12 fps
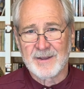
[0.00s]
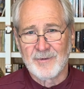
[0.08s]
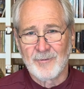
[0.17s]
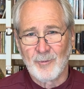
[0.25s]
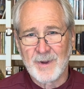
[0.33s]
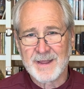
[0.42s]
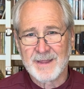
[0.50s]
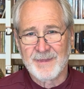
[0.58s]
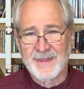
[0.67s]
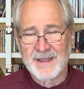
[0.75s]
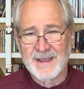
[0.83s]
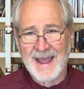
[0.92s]
when
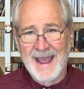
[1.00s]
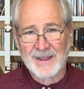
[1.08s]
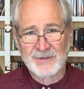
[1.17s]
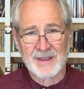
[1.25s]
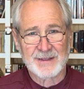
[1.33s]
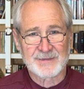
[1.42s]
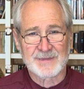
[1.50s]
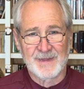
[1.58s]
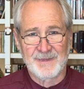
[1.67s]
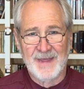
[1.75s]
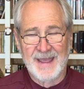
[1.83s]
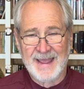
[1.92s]
the assets
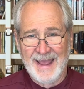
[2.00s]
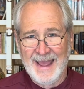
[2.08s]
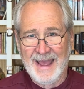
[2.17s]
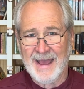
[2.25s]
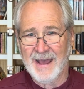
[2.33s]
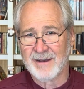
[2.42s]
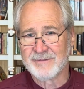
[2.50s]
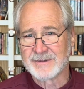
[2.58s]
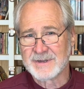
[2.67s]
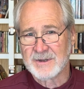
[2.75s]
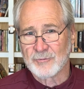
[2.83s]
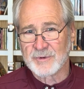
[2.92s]
that they have
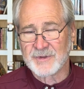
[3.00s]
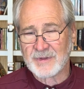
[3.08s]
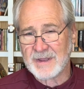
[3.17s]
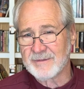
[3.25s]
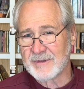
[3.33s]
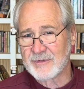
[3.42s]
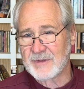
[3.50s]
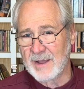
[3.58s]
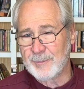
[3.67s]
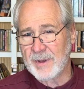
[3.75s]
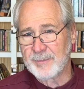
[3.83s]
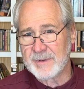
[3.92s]
receive a
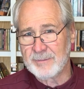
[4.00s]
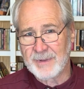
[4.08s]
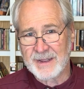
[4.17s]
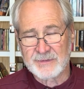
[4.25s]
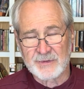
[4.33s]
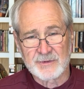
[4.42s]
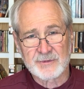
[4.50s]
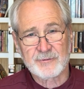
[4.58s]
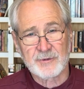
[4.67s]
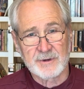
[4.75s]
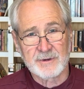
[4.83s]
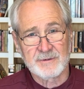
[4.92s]
step up in basis
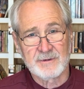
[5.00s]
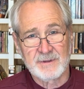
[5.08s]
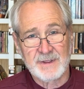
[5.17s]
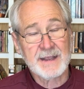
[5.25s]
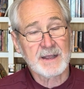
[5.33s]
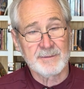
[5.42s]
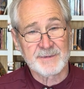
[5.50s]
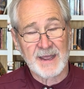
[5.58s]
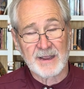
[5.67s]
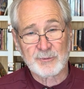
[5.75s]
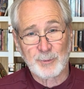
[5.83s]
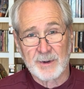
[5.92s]
for income
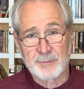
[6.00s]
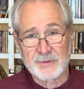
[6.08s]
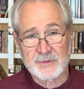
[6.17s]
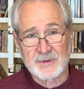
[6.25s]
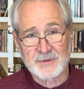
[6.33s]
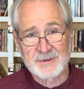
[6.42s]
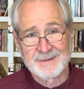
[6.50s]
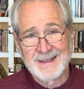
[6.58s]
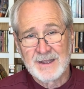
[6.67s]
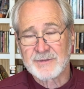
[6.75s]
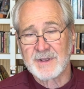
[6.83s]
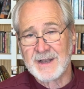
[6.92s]
tax purposes.
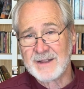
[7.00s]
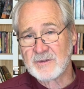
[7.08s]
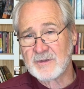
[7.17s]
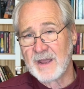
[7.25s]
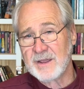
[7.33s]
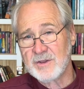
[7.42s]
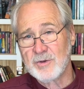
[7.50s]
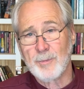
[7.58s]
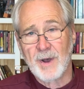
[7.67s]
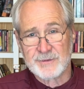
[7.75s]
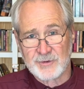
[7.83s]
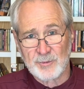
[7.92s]
So let's say you
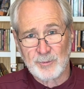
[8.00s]
bought your